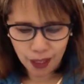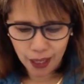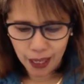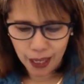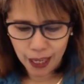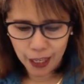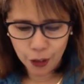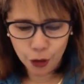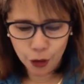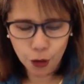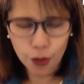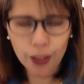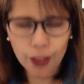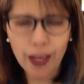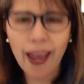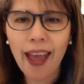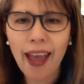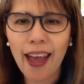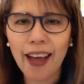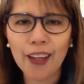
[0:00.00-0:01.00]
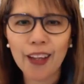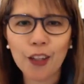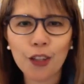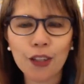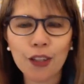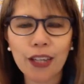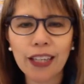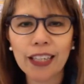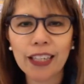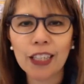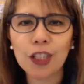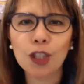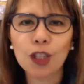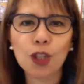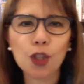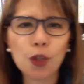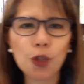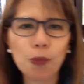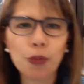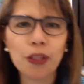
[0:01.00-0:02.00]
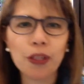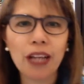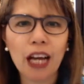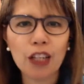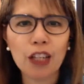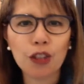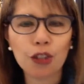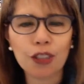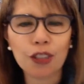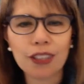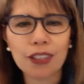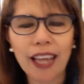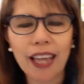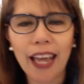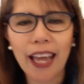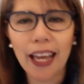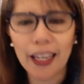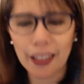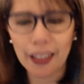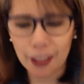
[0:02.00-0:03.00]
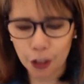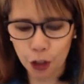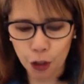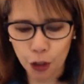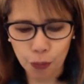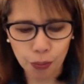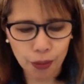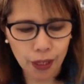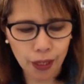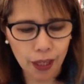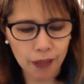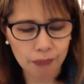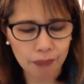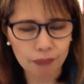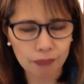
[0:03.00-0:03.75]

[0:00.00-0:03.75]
and you can create a supernatural 10-year plan.